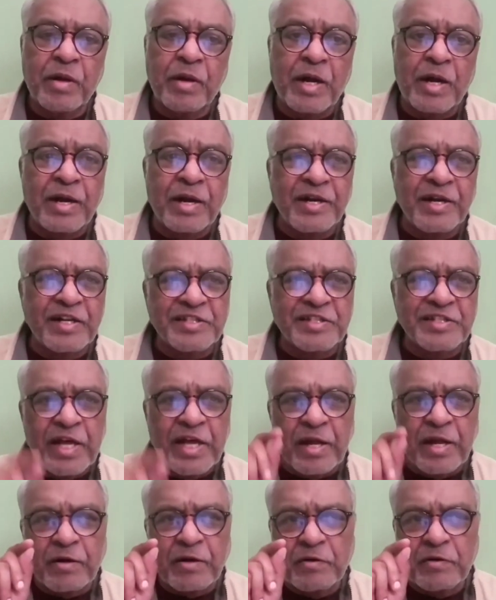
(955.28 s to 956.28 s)
Unless they
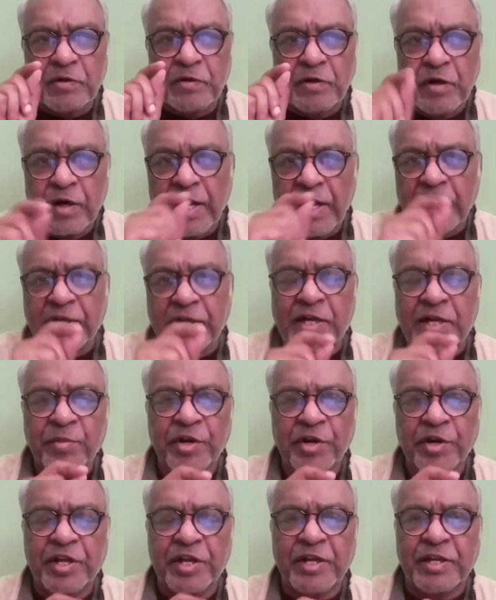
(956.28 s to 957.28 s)
are good at
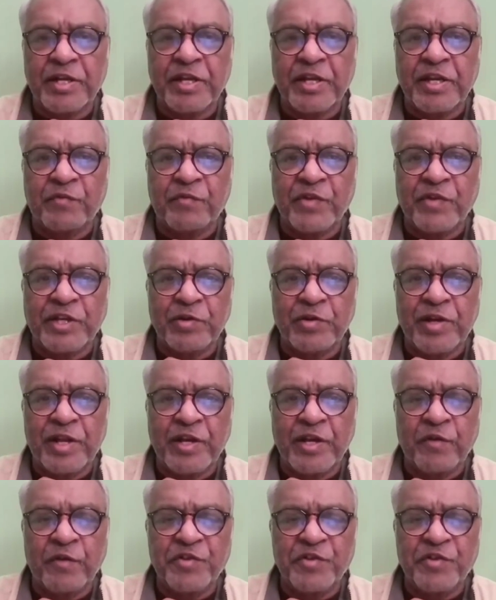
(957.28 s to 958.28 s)
communicating effectively
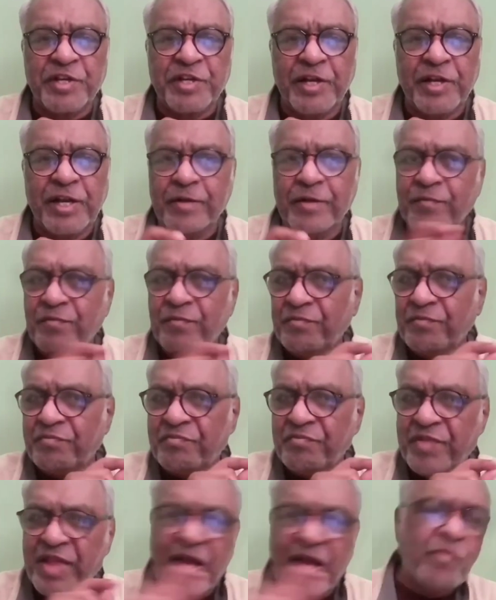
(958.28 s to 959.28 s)
and efficiently,
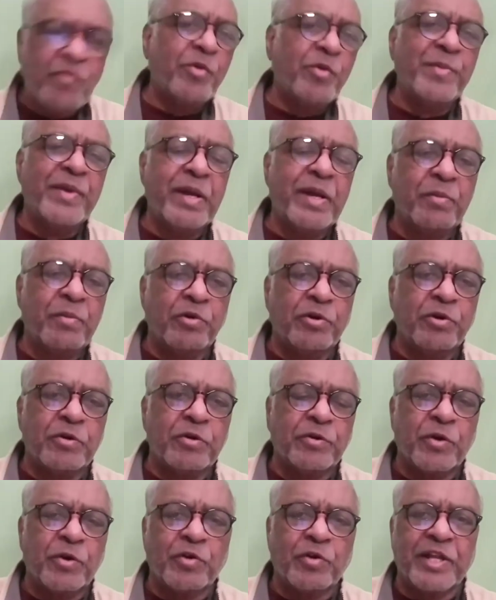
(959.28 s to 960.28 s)
they won't be able to
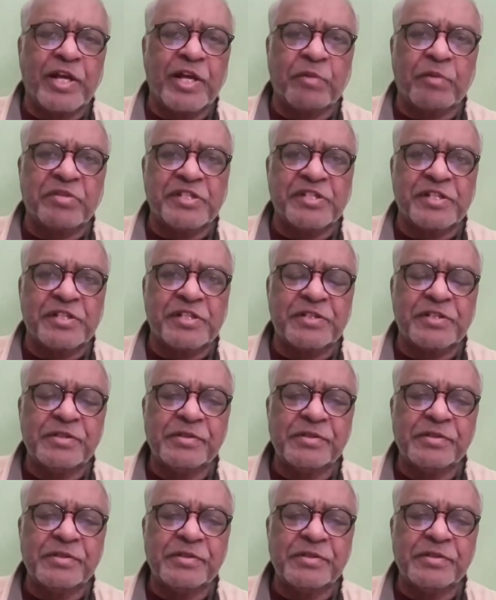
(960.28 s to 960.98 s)
grow their business.